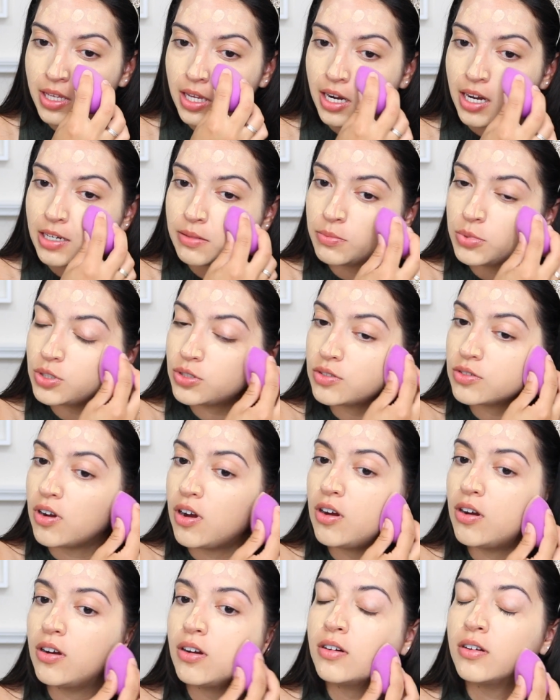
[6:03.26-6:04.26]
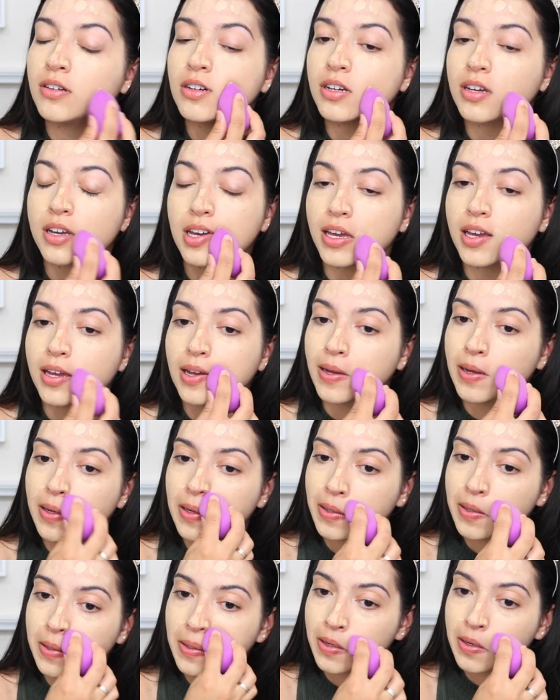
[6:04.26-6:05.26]
that I'm strong,
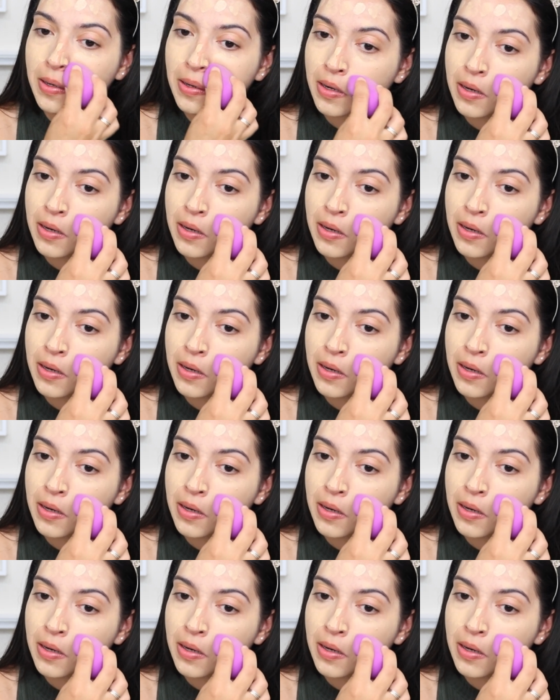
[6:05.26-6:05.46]
and